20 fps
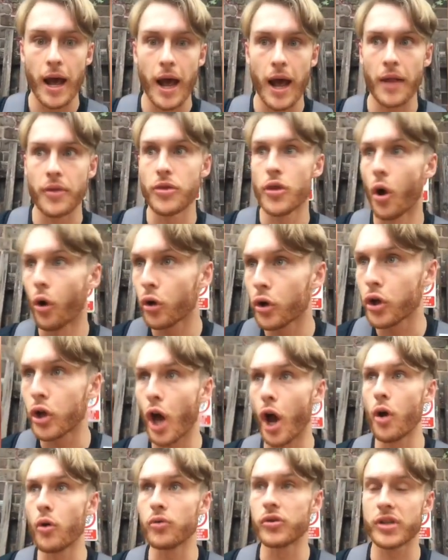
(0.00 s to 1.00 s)
and not
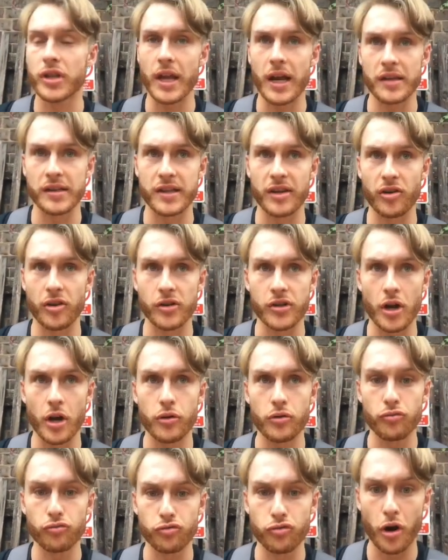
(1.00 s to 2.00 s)
go to that zero
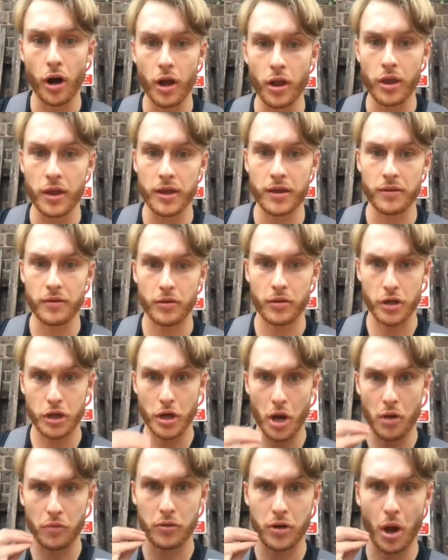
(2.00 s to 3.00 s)
zone, rather than, you
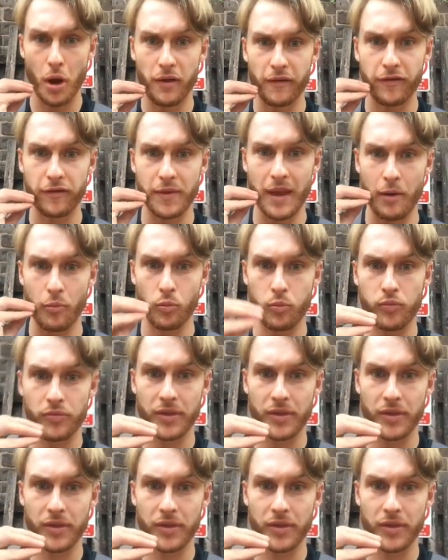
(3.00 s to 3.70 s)
know, going from that